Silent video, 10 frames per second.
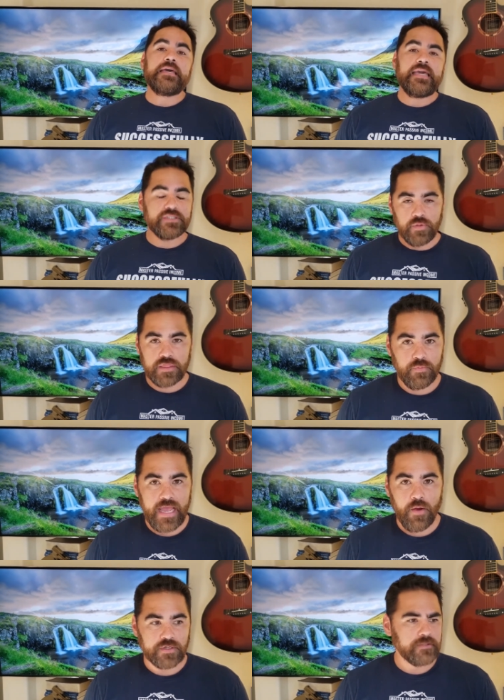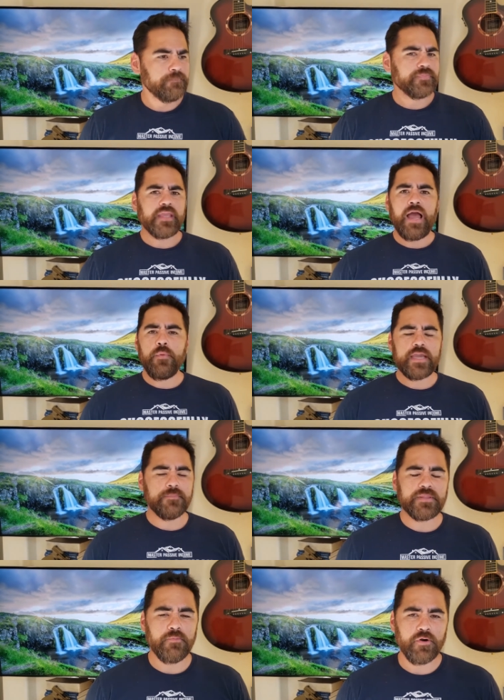it's only three hours. I wake
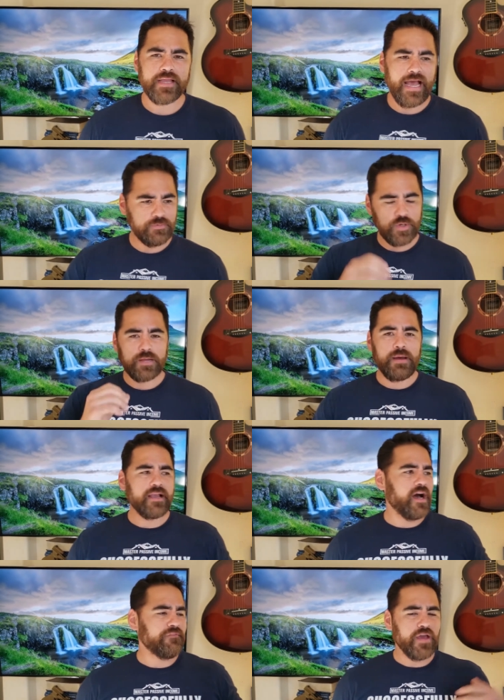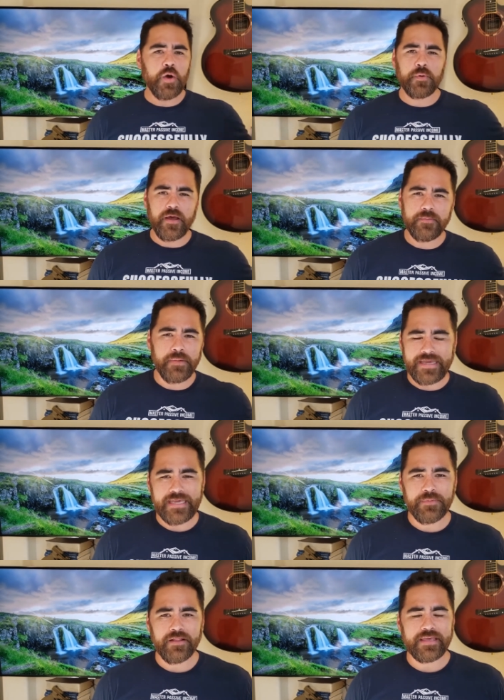up in the morning, I'm drinking my coffee, I open up my
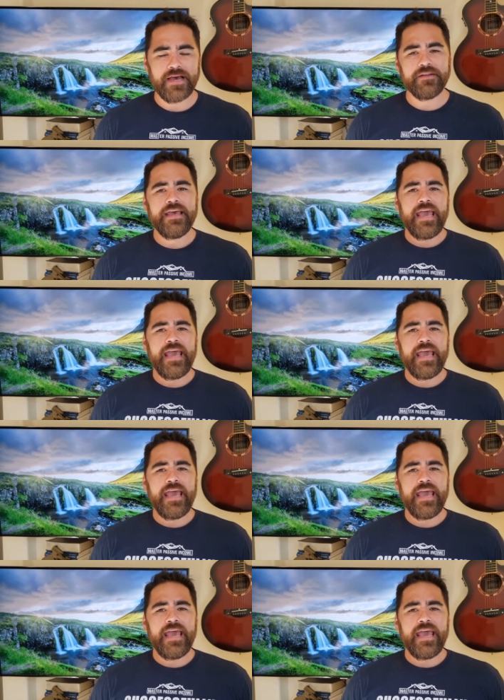email account,